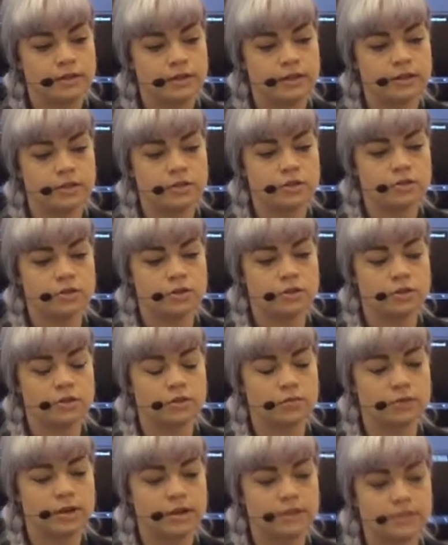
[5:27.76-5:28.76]
And on
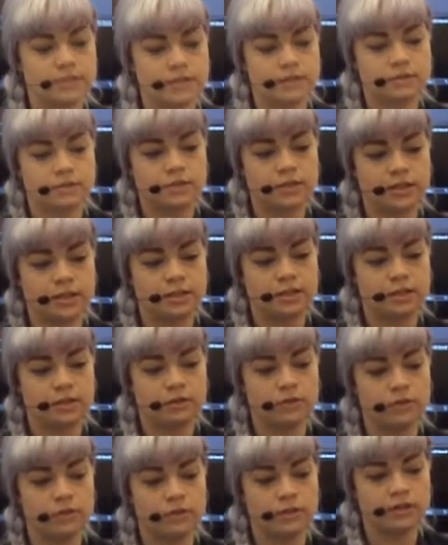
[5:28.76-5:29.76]
the right hand side
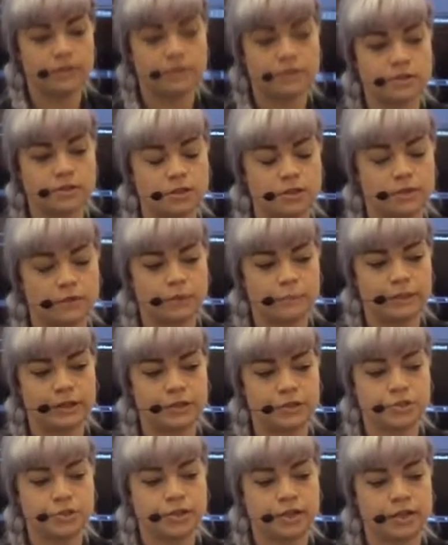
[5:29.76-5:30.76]
here, you can now see you have a
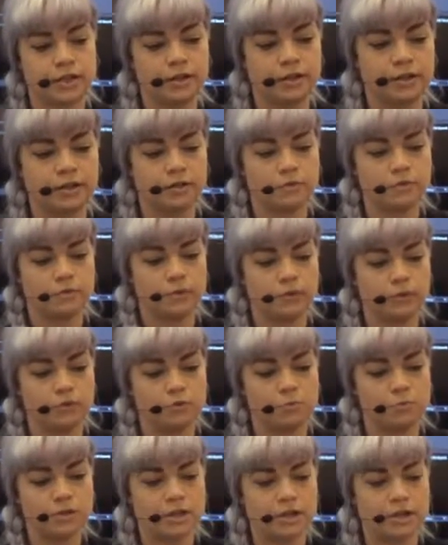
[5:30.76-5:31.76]
pitch dial and a
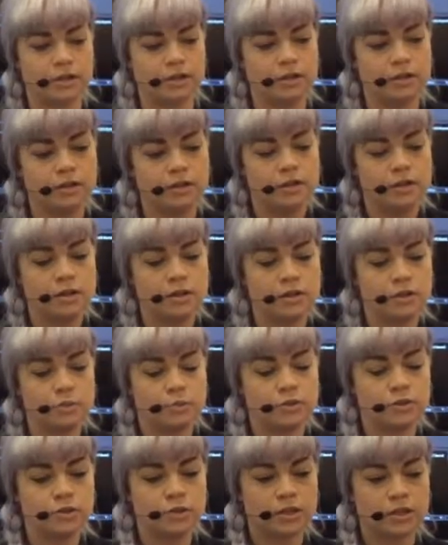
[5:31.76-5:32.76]
volume dial,
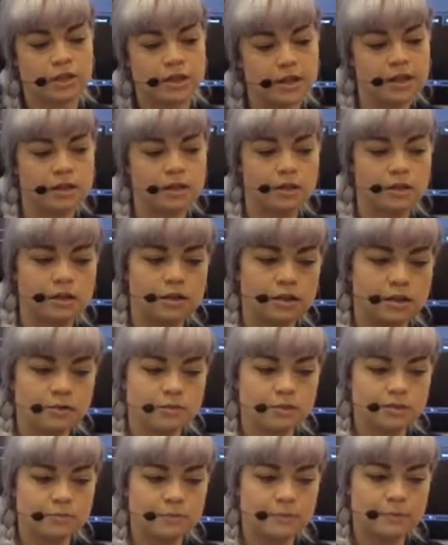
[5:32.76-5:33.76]
which you can add a
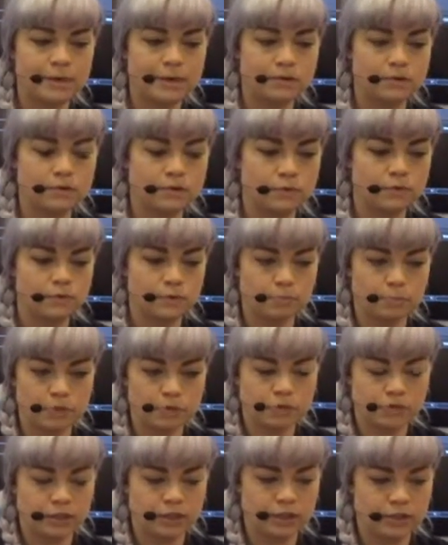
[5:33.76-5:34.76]
custom amount of
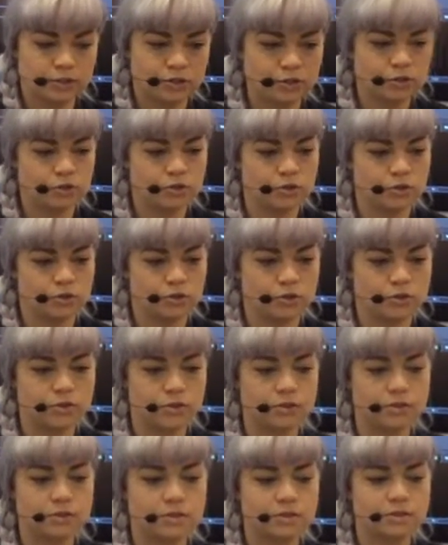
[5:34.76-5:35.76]
modulation to.
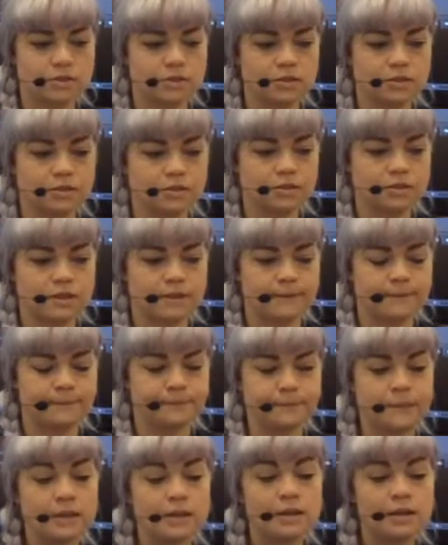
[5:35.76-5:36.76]
So it's just
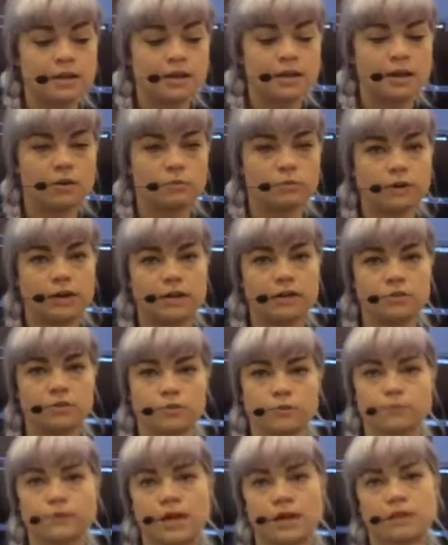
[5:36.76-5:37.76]
a range
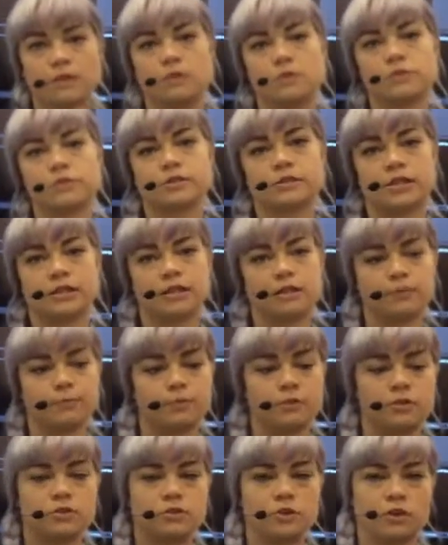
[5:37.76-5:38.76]
of values that
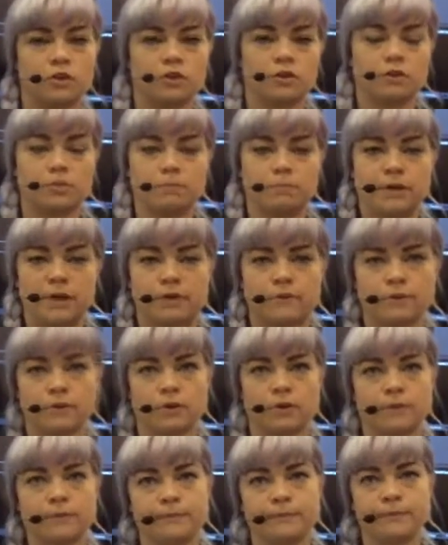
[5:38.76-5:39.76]
FMOD Studio can pick
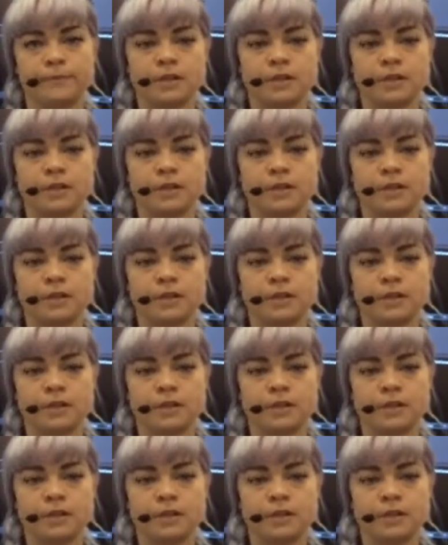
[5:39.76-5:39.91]
from